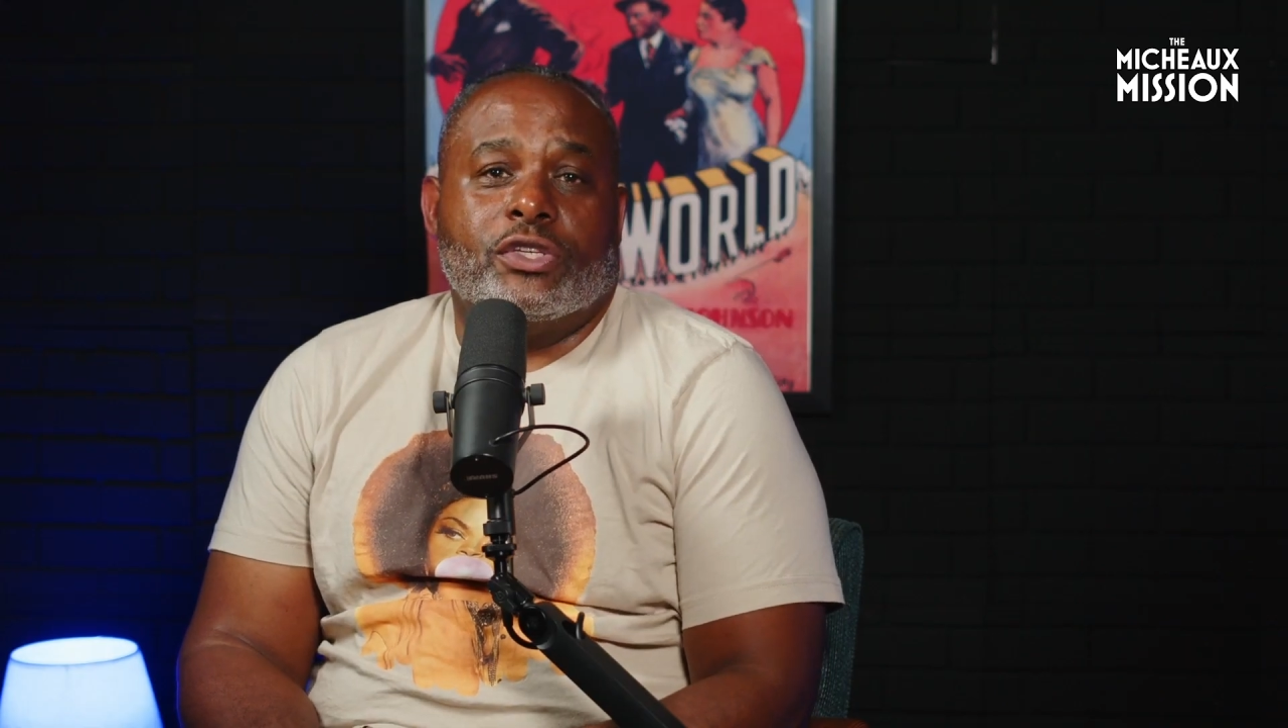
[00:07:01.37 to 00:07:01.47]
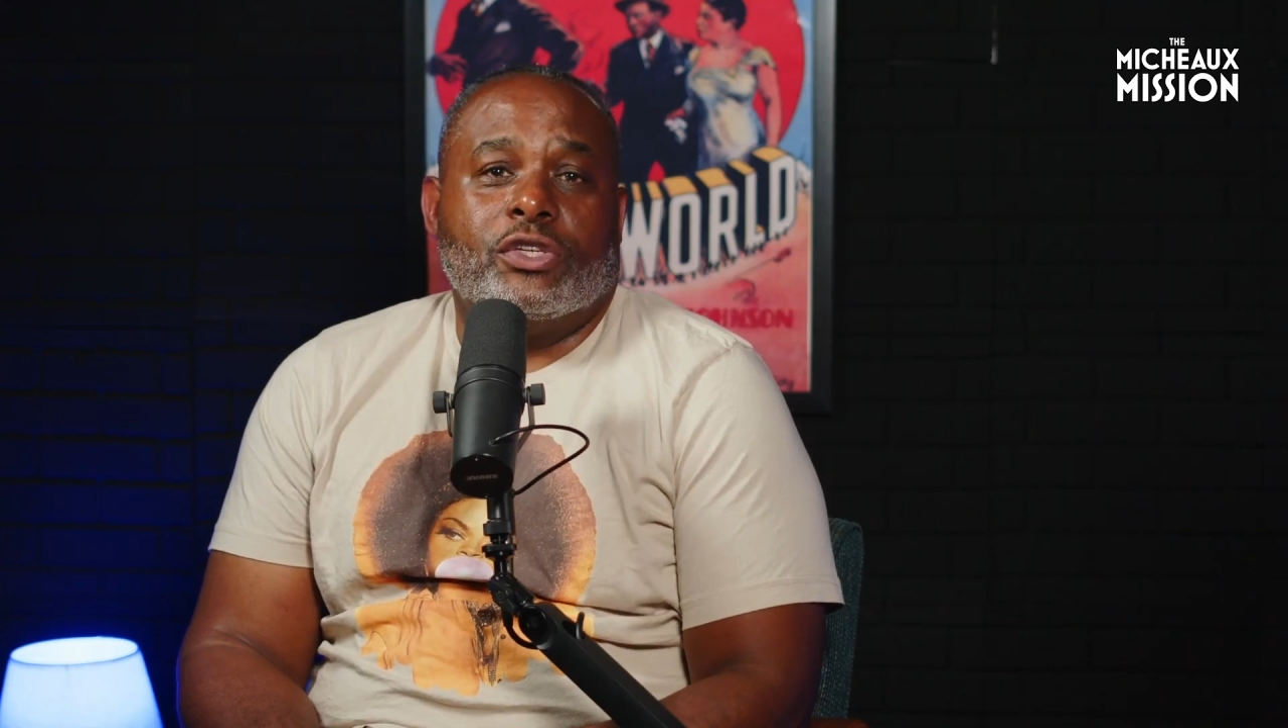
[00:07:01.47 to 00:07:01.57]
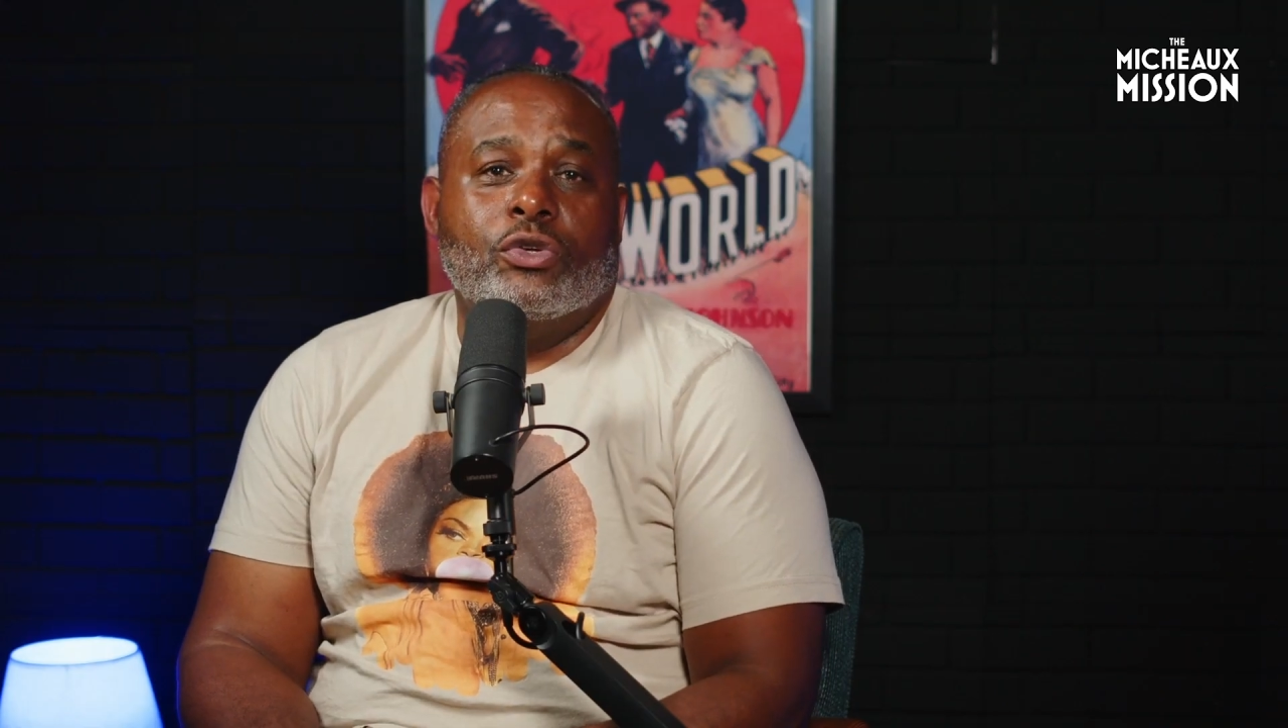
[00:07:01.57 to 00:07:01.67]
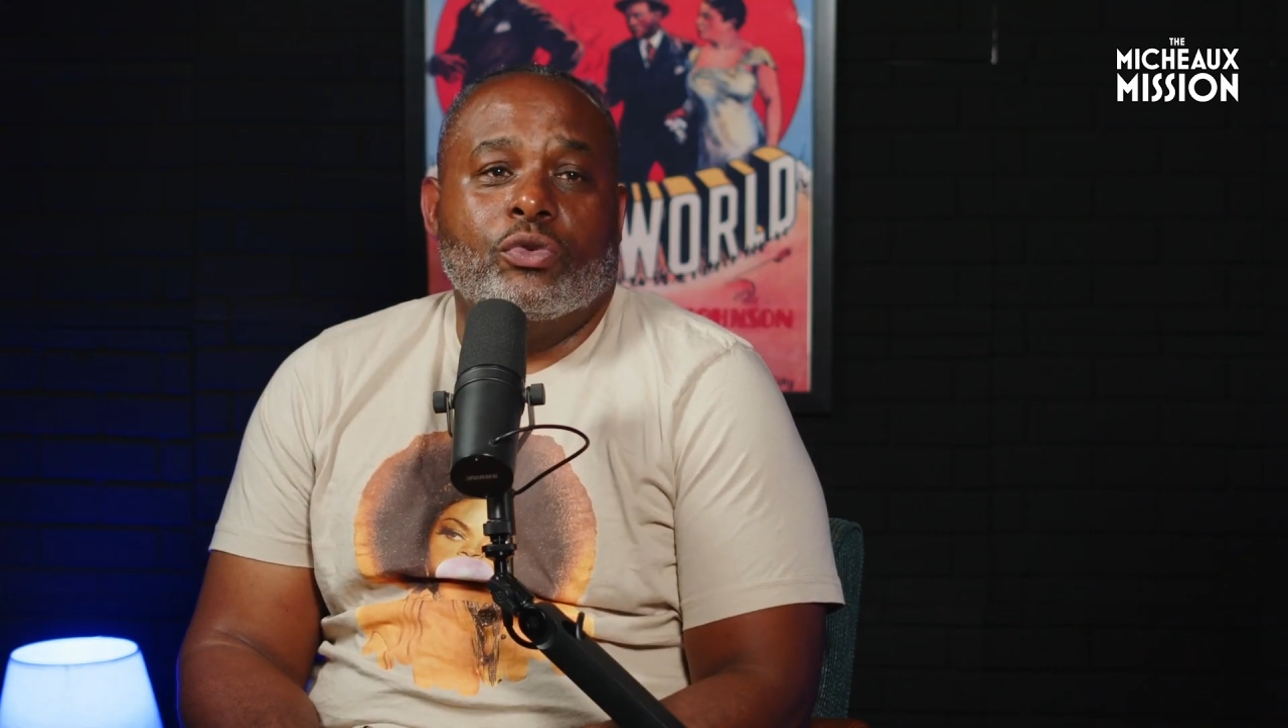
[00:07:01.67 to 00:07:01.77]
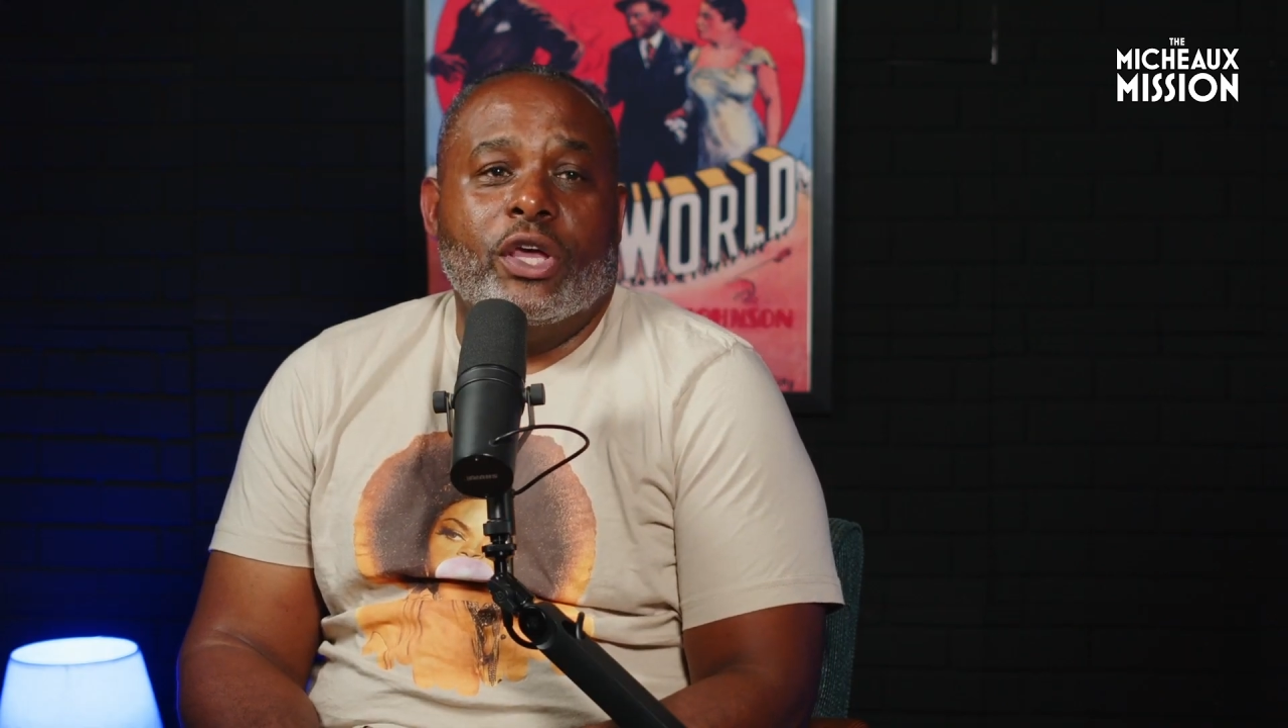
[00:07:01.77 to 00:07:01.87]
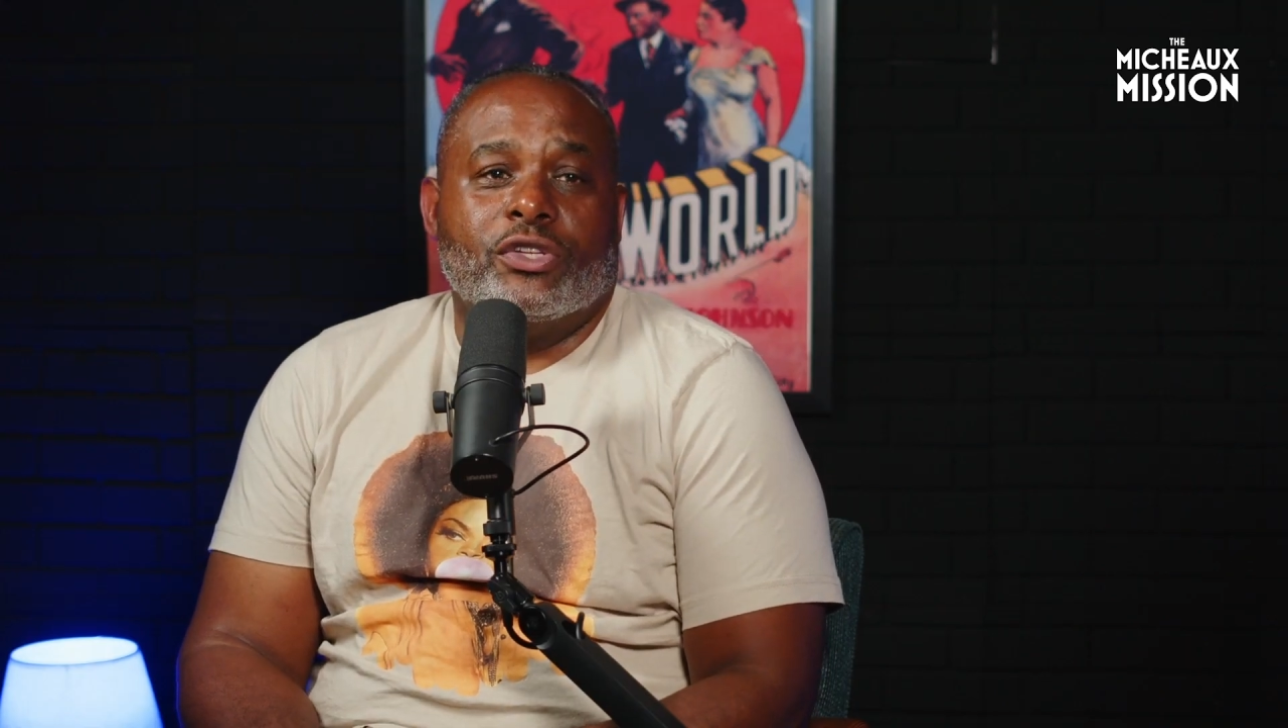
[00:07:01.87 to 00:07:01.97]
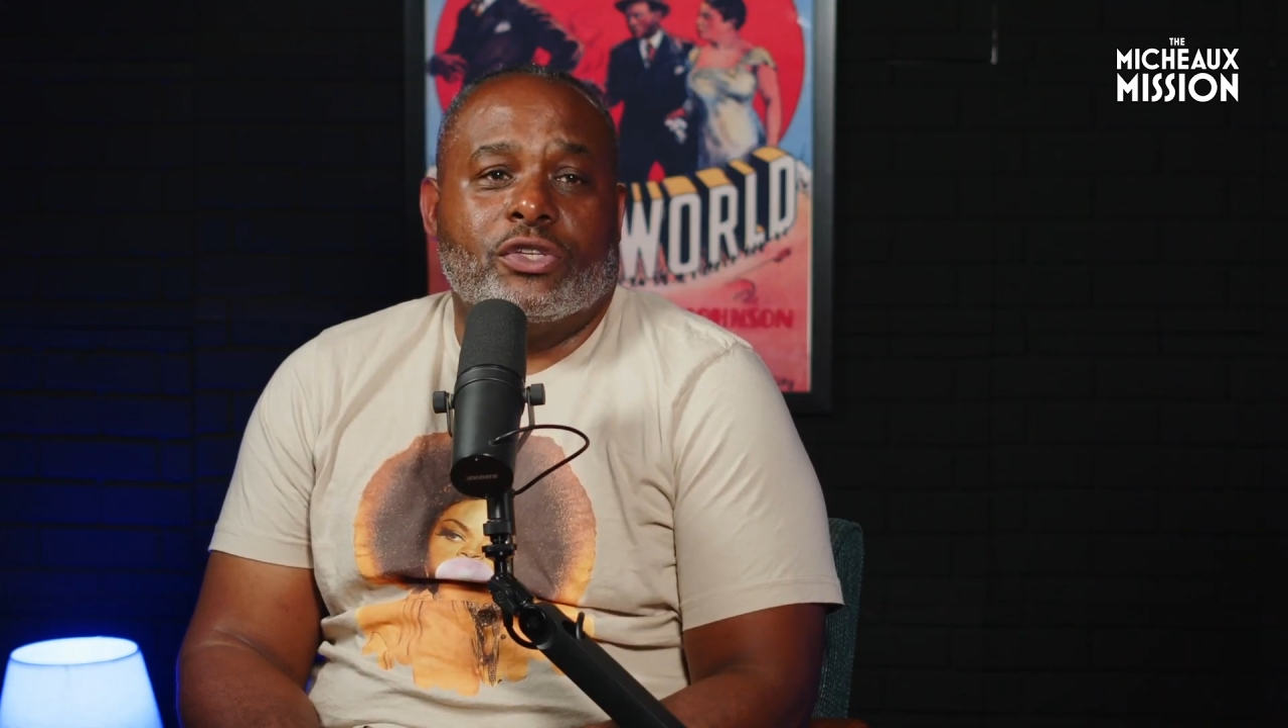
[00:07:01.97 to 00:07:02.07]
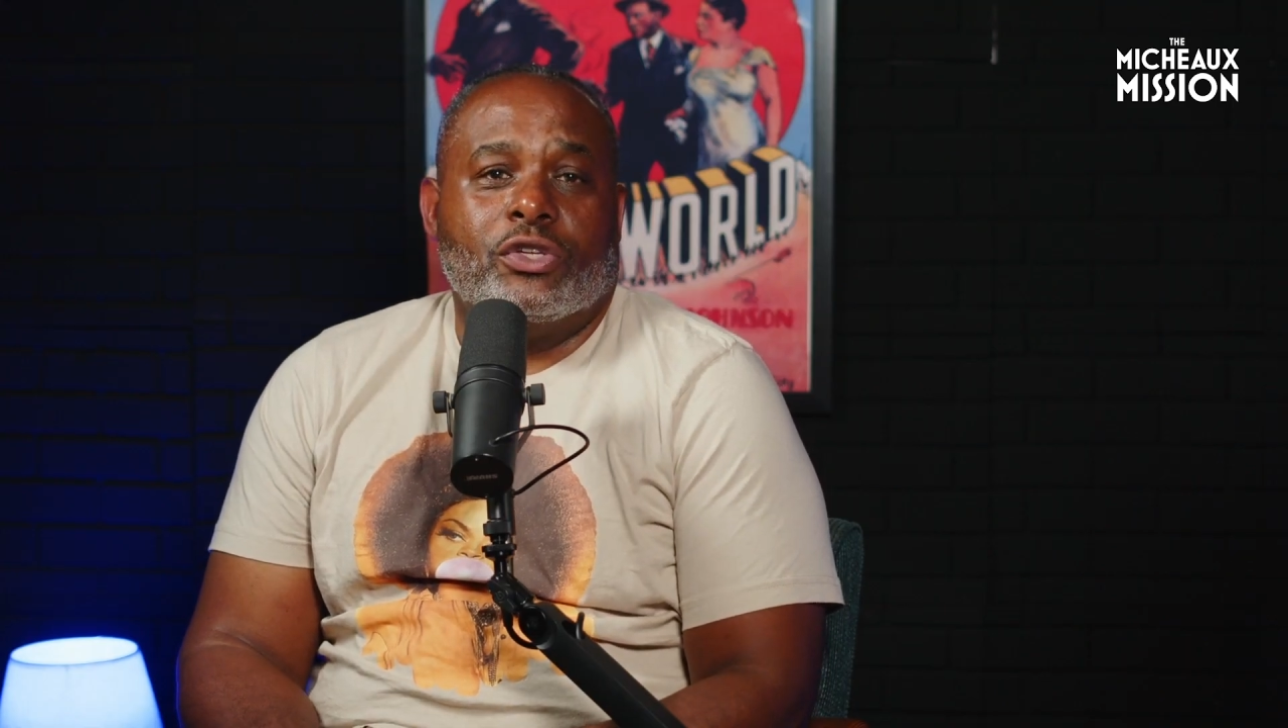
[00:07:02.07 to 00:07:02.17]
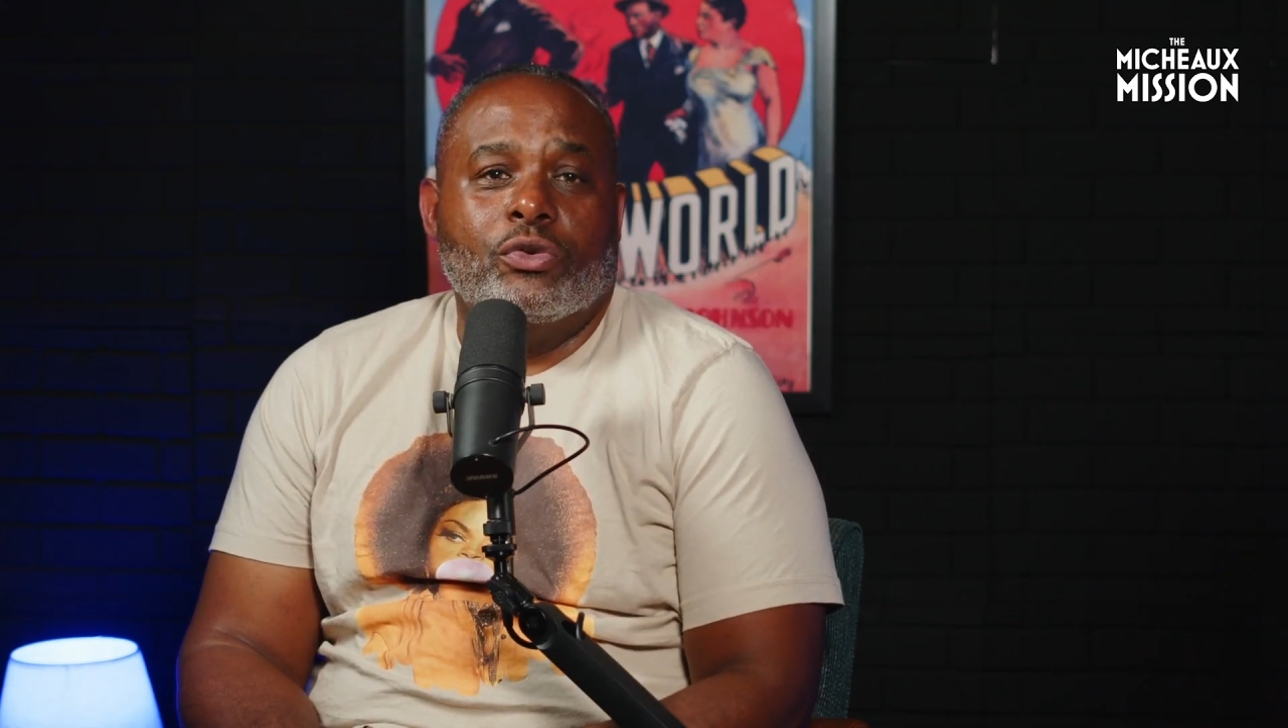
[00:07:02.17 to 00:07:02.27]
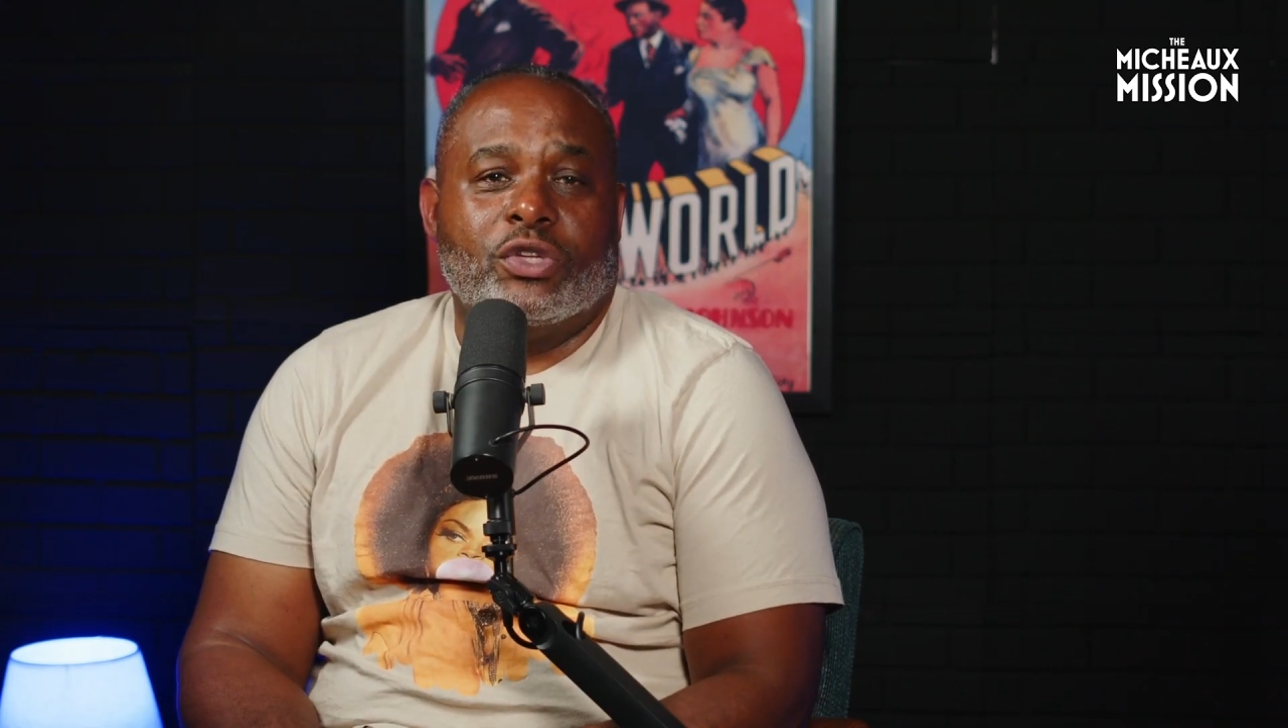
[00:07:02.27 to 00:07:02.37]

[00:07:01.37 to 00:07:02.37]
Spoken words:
too